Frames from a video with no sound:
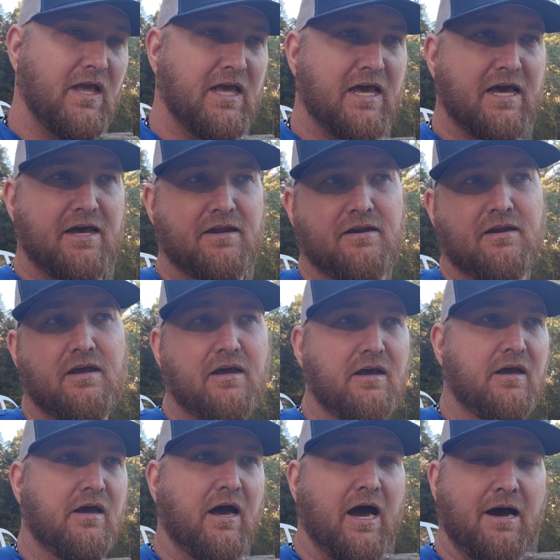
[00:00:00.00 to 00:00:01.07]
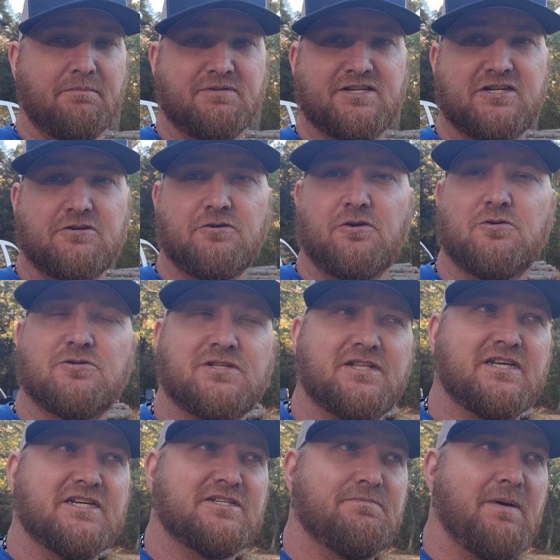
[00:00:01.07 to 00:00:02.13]
and I'm still using
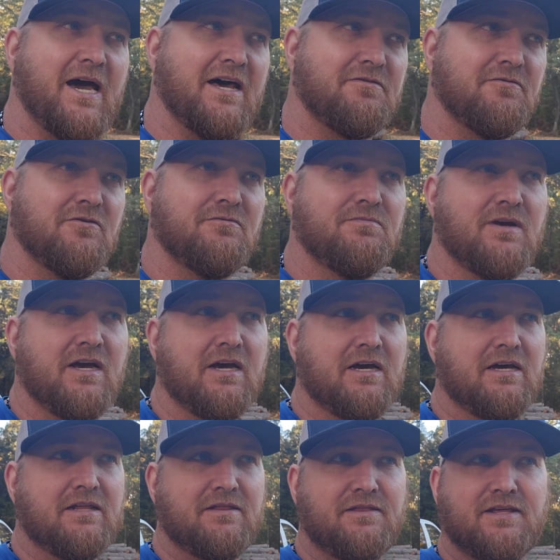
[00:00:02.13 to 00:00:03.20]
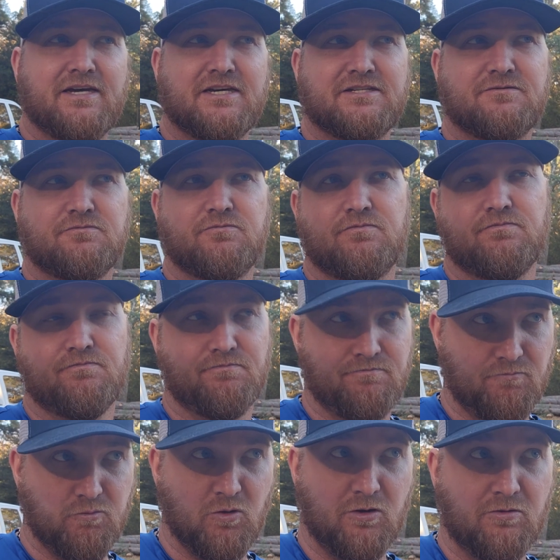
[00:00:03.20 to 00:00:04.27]
this bathroom. This
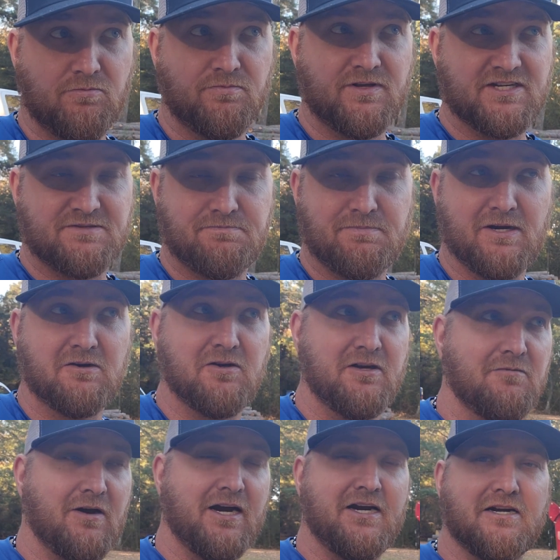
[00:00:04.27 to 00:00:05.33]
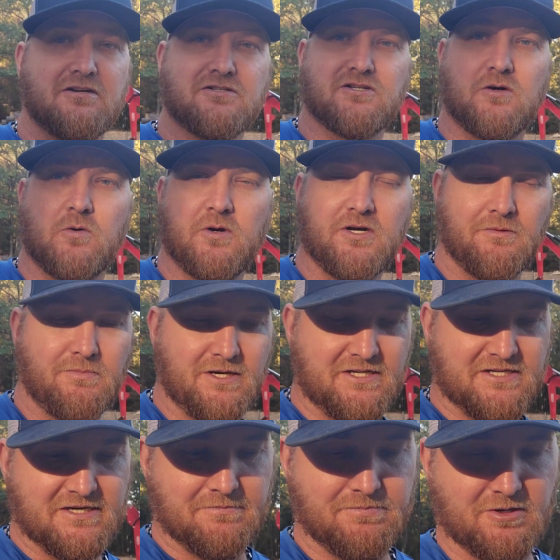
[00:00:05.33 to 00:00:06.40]
room, this building right here is going to be
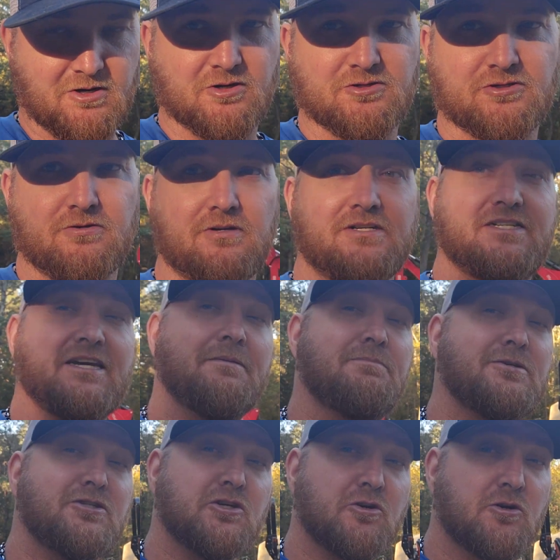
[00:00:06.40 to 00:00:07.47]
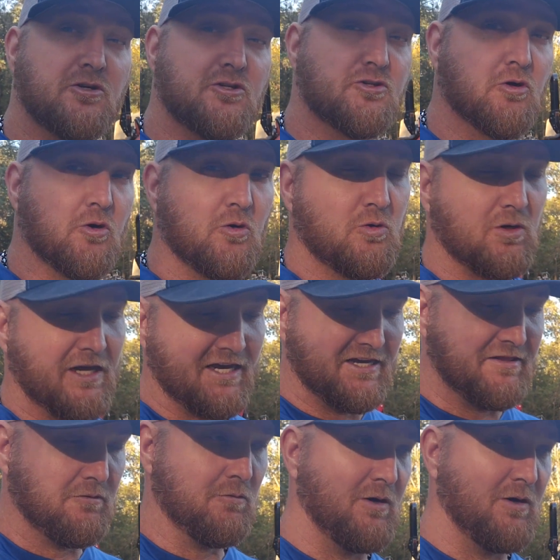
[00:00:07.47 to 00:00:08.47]
temperature controlled in the